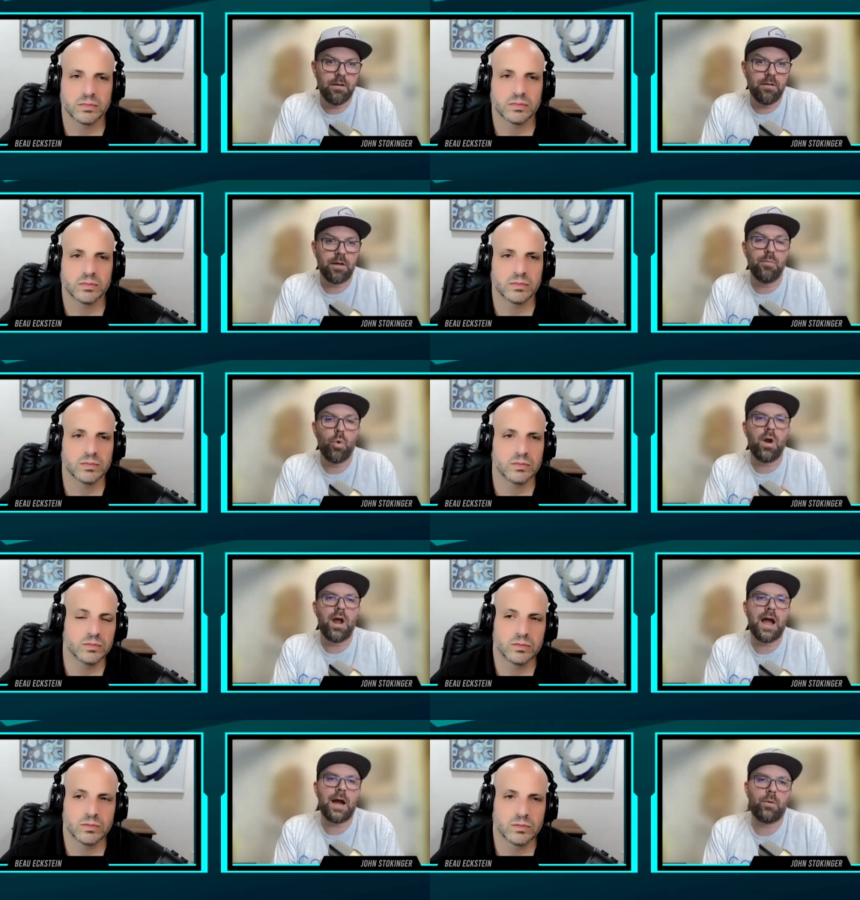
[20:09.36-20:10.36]
Speaker 1: like more
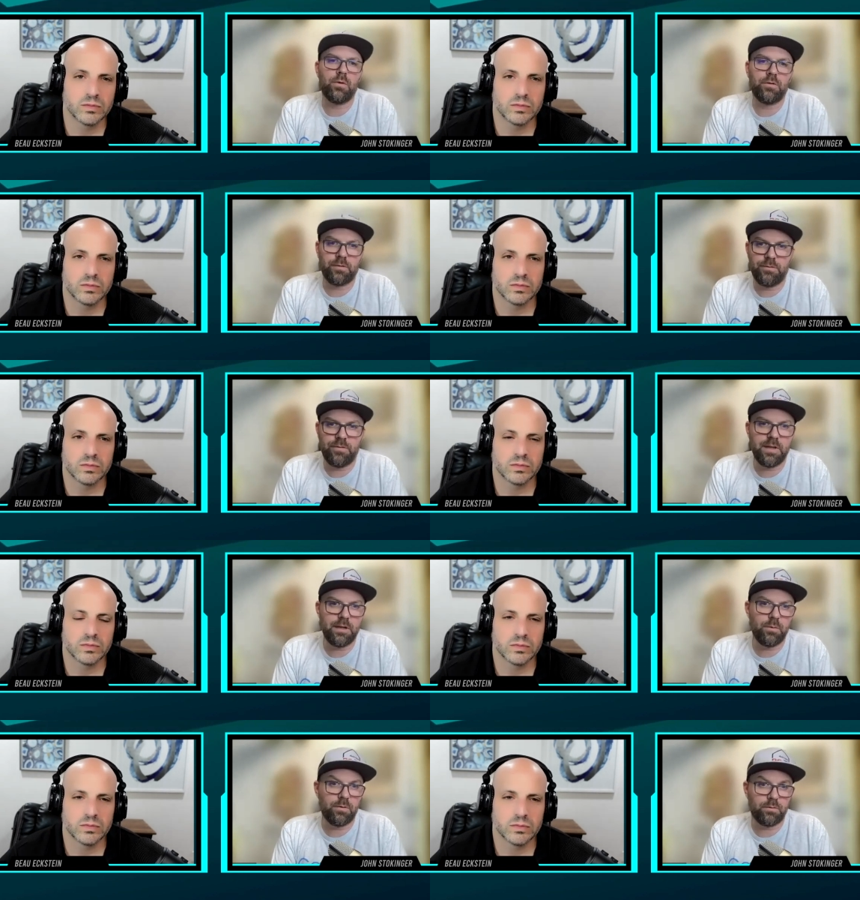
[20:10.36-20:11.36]
hours of
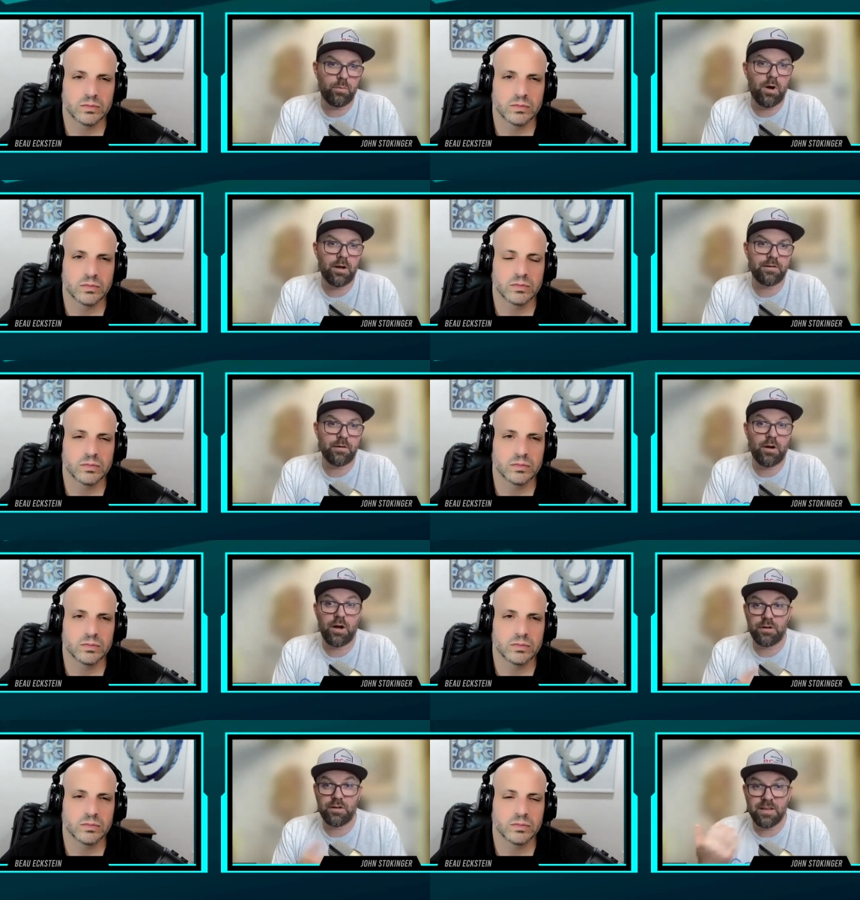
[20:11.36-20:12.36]
video was watched
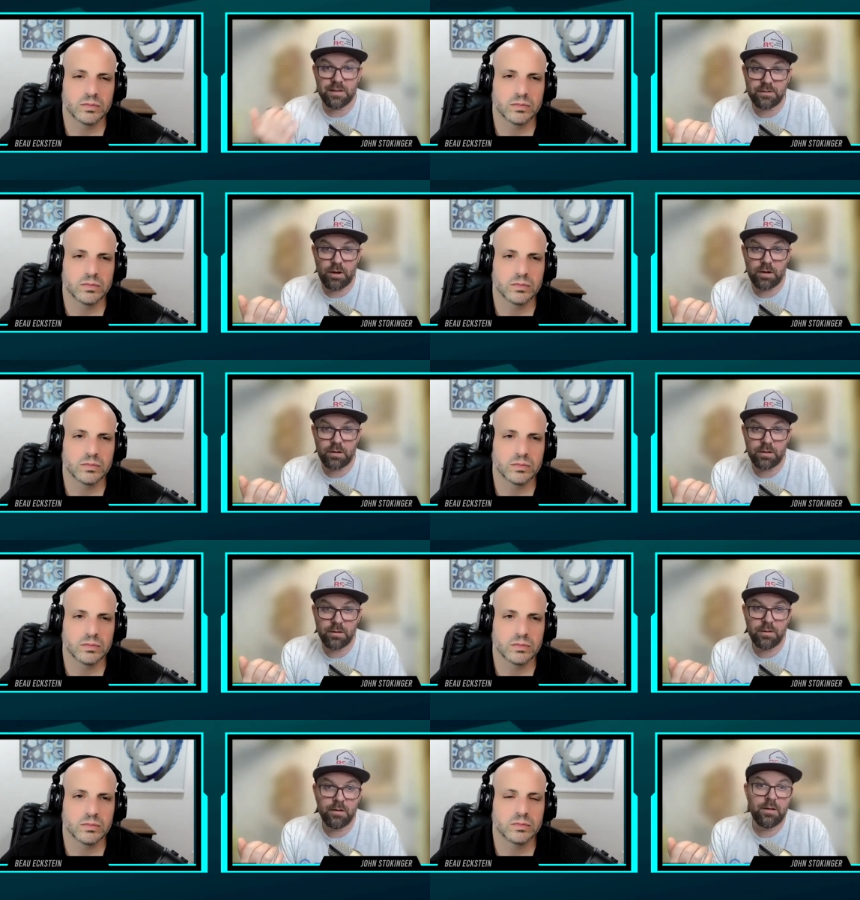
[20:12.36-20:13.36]
on TikTok
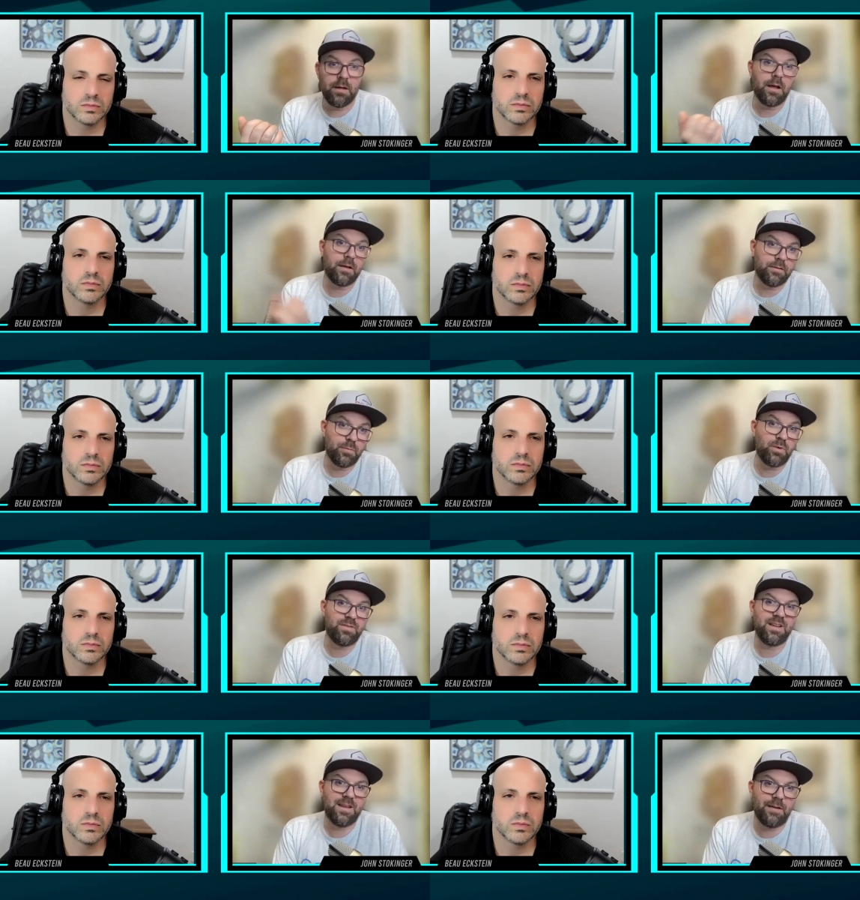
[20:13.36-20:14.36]
as
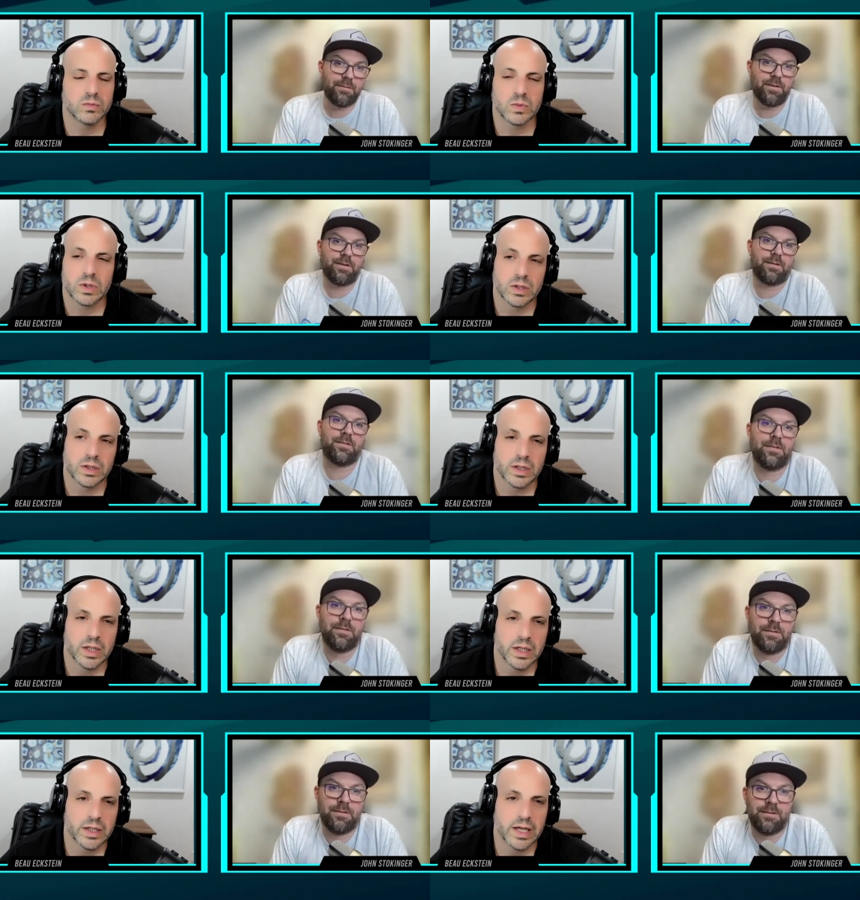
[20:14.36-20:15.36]
opposed to Netflix.
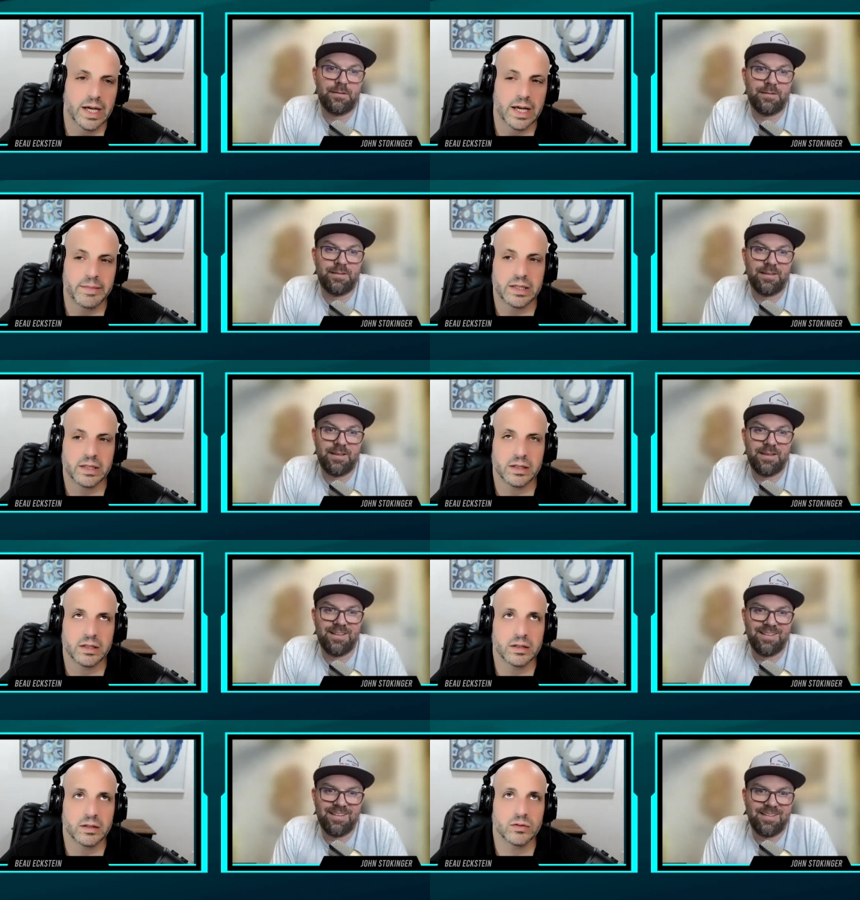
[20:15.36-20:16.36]
Speaker 2: Yeah. I mean,
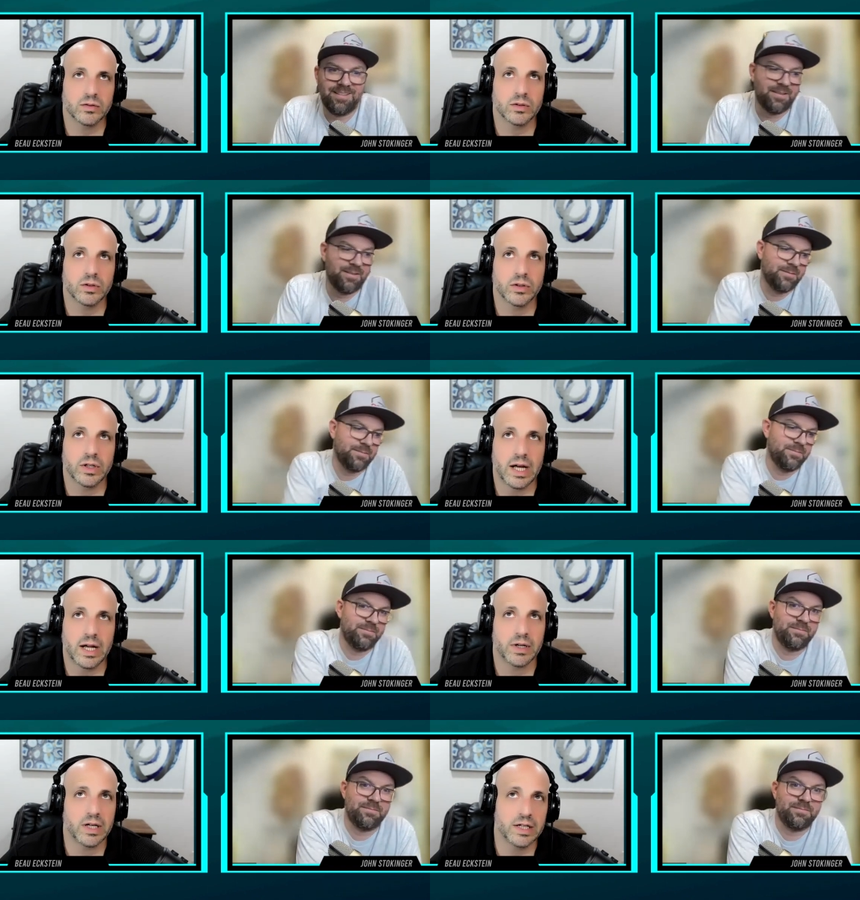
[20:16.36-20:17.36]
I
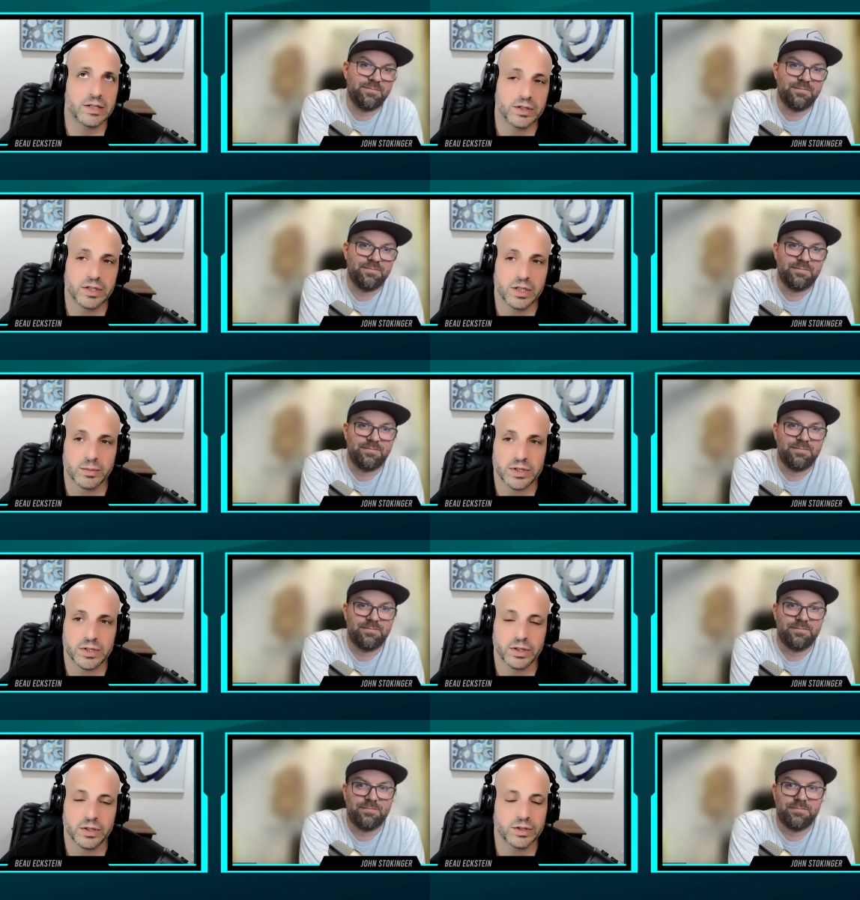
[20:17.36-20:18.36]
realized YouTube was
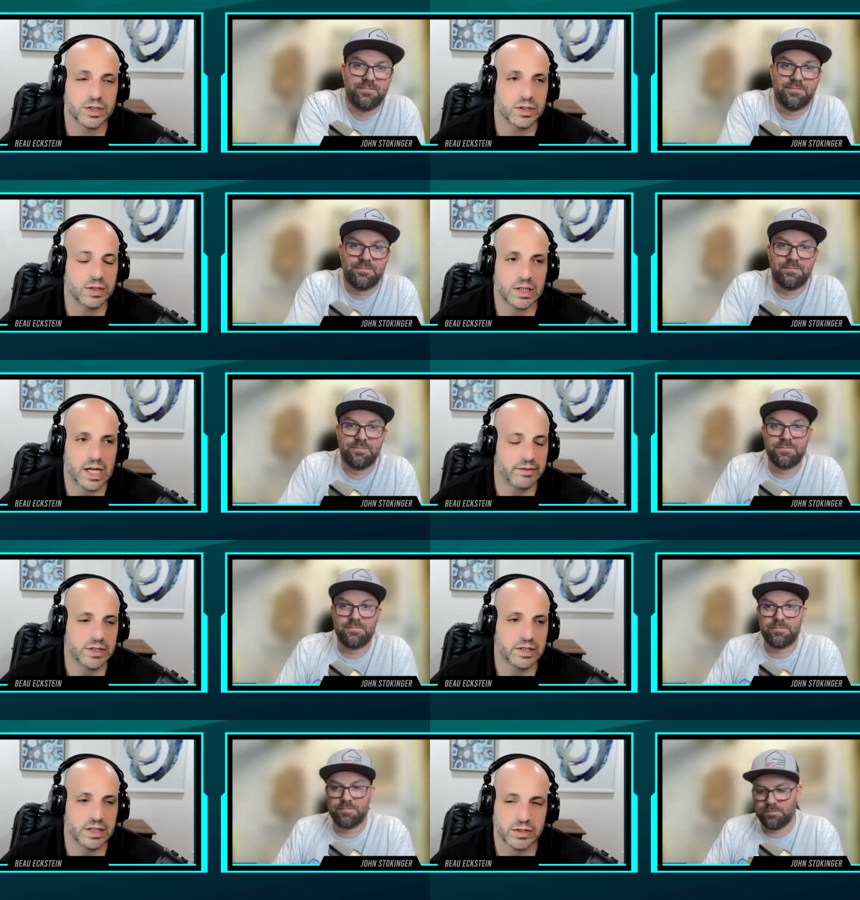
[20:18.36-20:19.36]
huge and
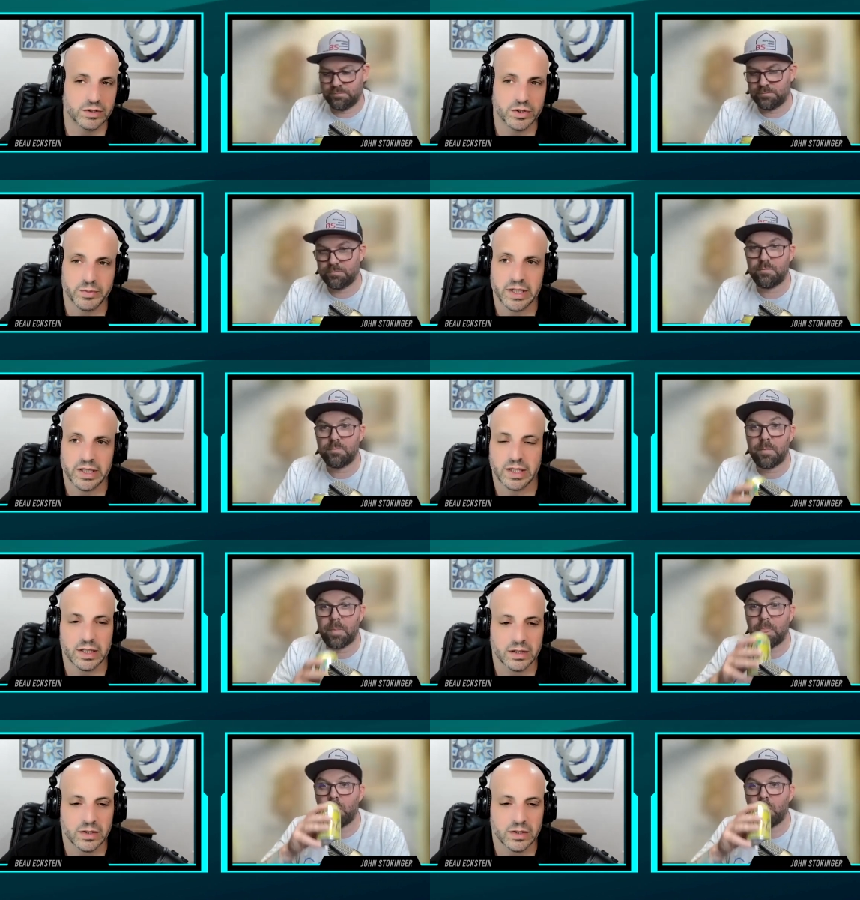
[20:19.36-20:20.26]
obviously social media.